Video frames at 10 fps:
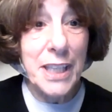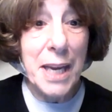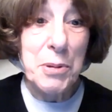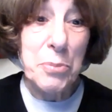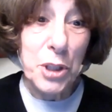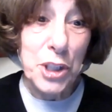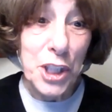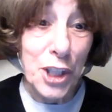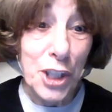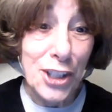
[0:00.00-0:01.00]
I'm a
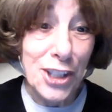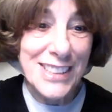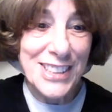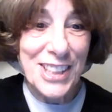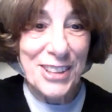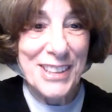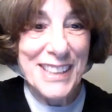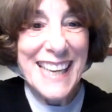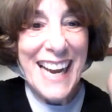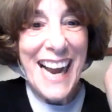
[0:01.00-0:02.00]
Brooklyn girl. So Yay.